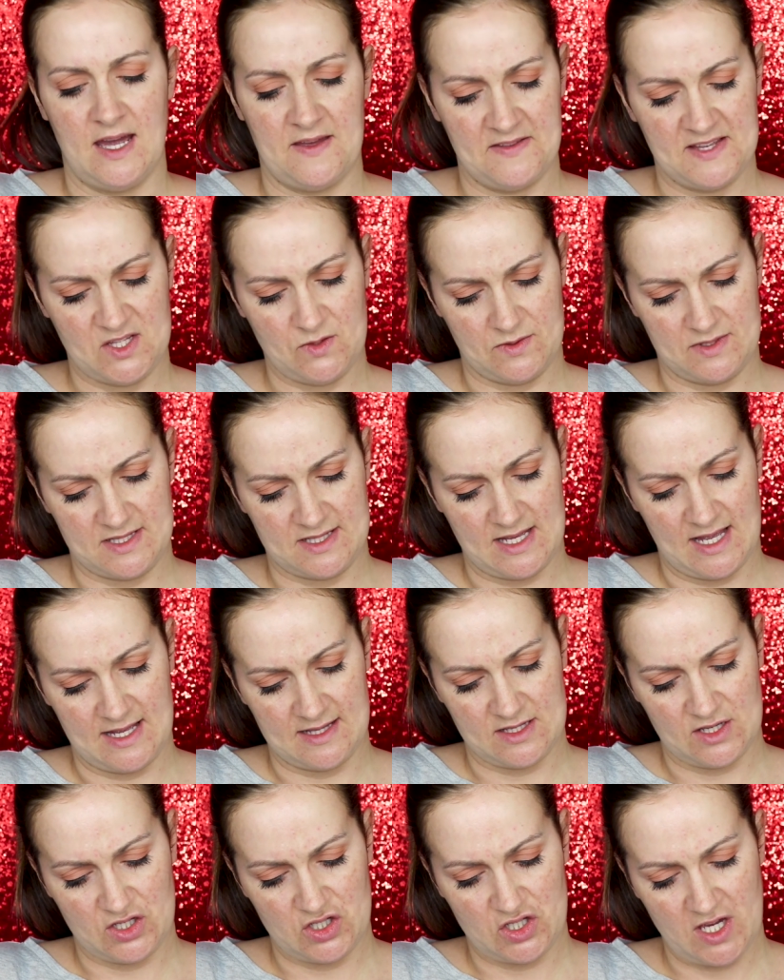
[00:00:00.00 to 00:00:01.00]
And this one
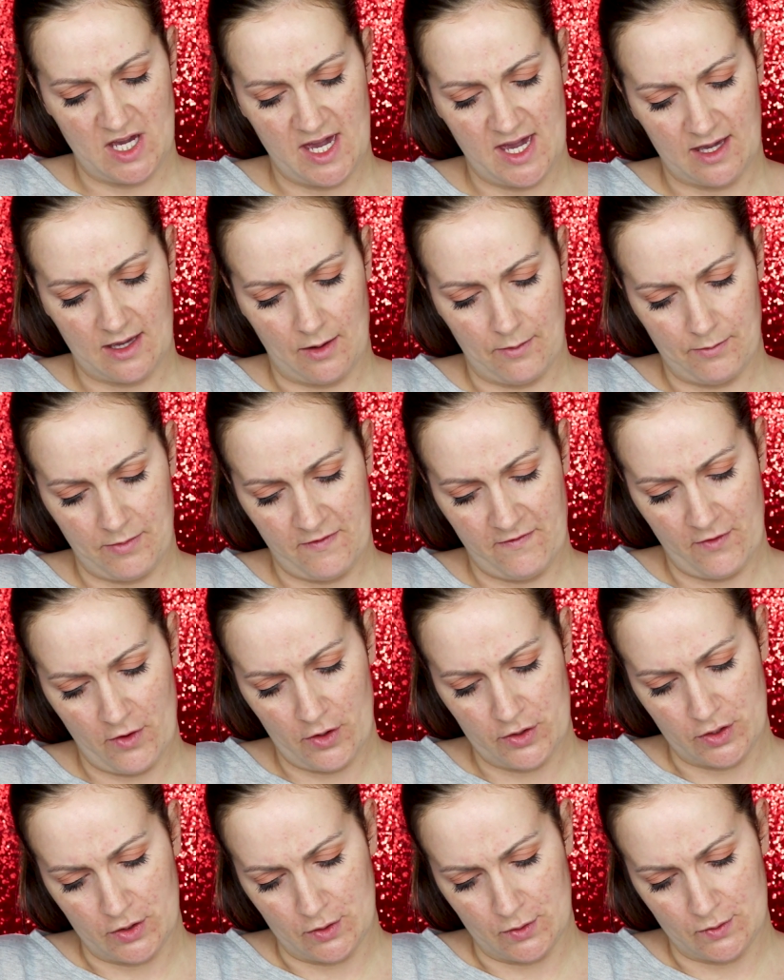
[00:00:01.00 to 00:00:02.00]
says, shake
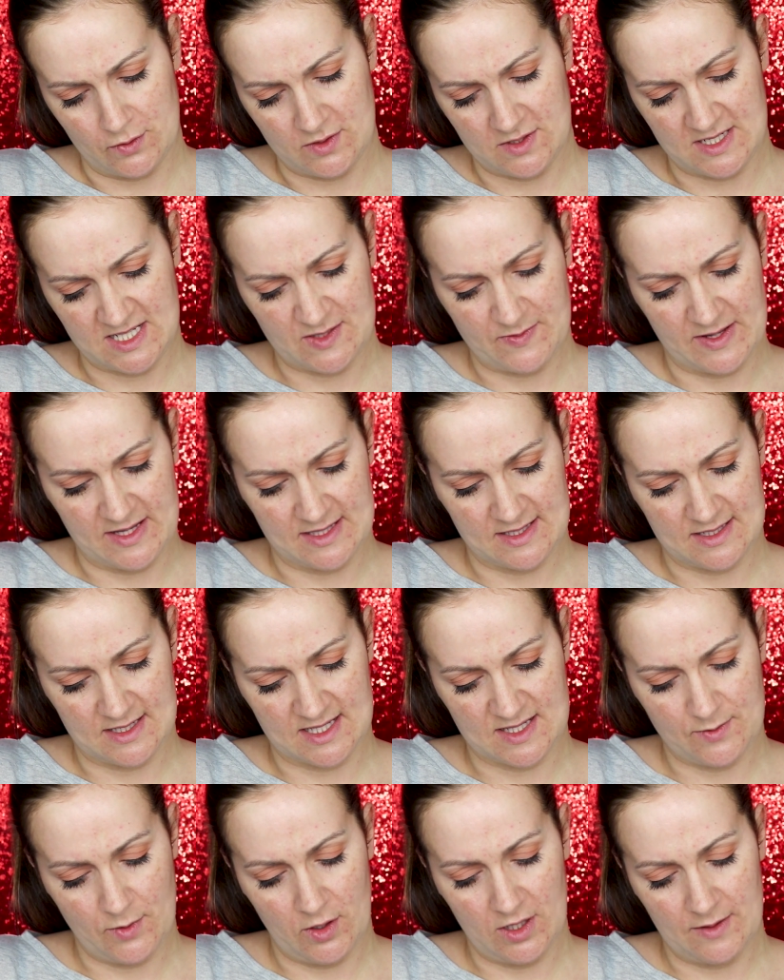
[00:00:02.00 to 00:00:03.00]
before use, dispense a
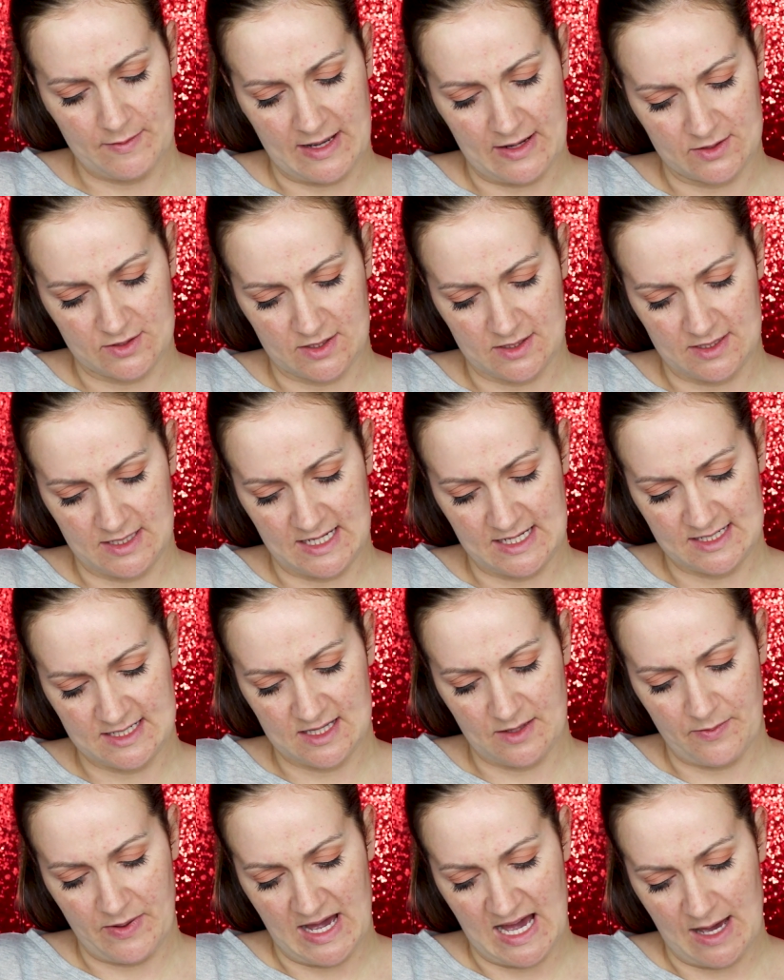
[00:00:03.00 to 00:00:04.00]
small amount into
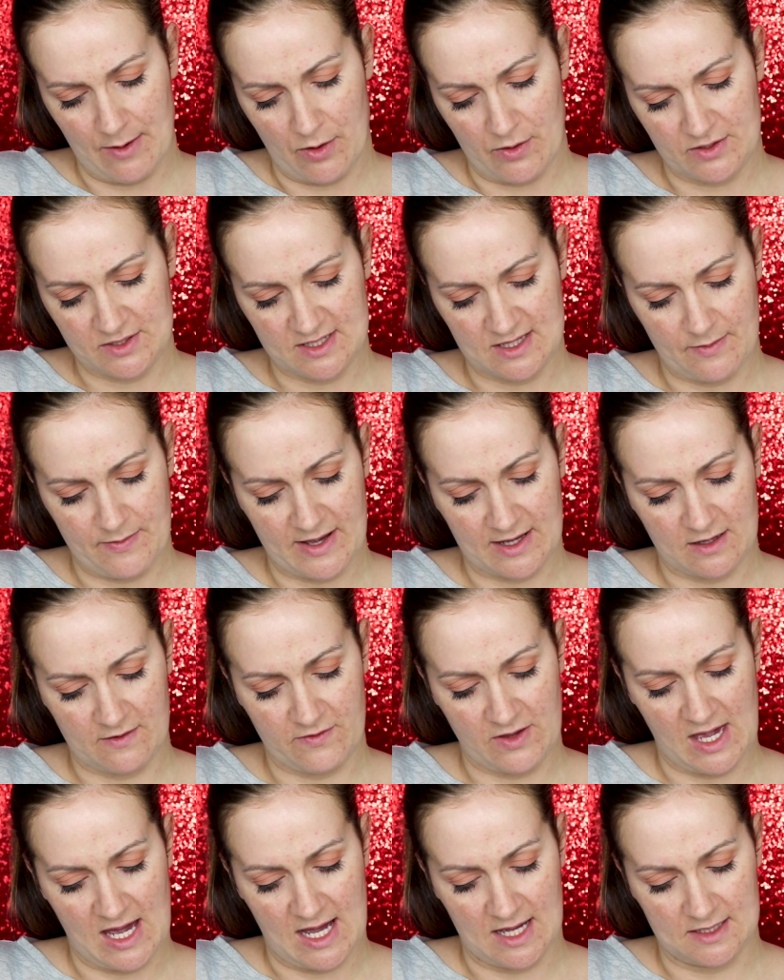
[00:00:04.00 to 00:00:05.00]
the palm or onto the back of
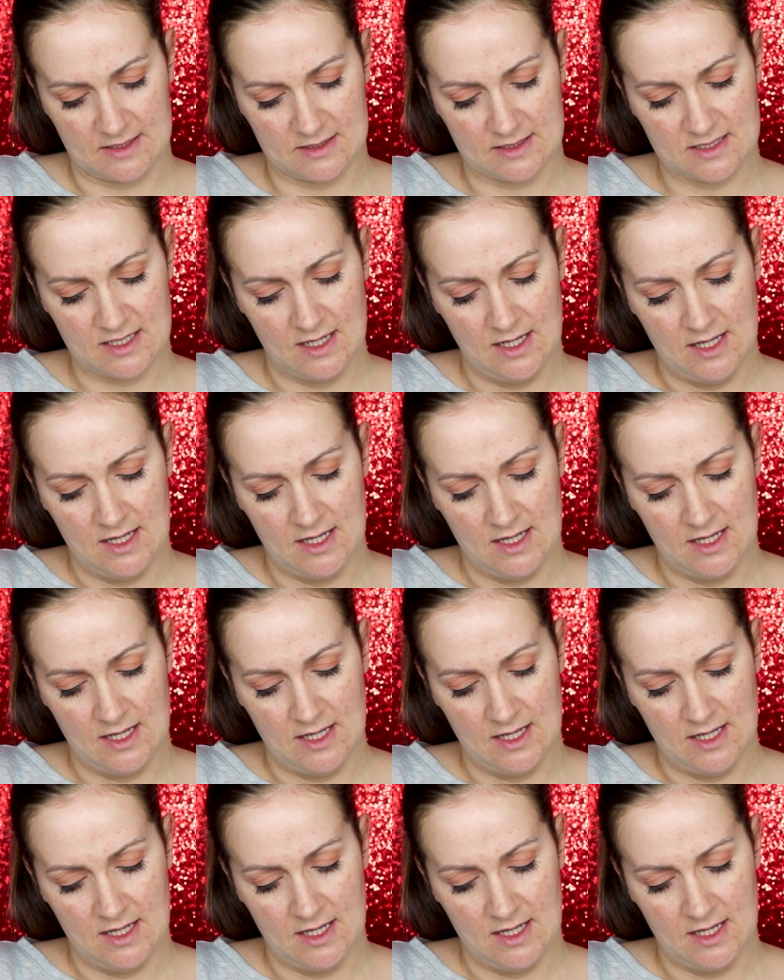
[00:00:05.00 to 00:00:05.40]
your hand.